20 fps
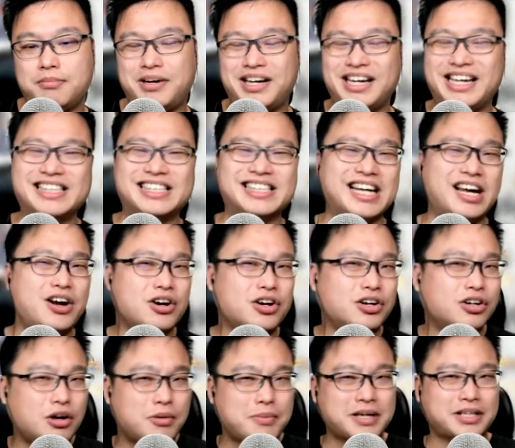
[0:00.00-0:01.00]
But is it
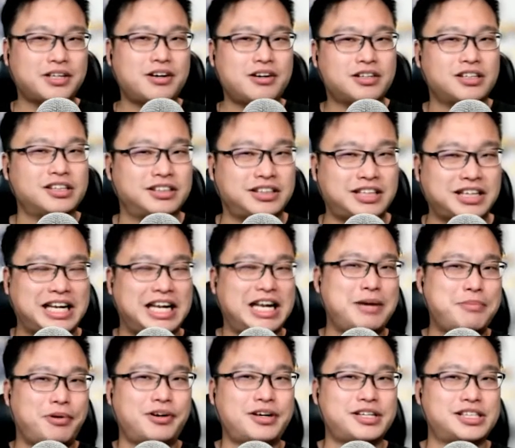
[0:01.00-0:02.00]
ergonomic though? Because the
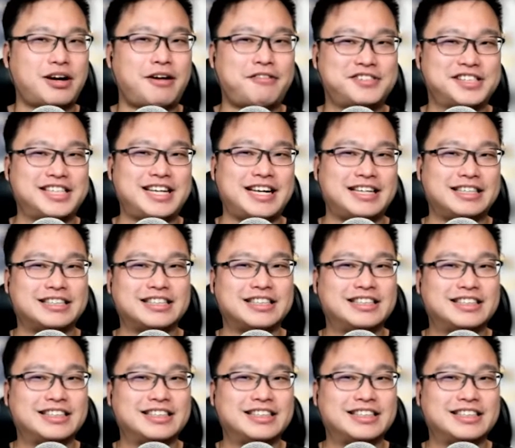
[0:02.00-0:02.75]
keyboard is offset.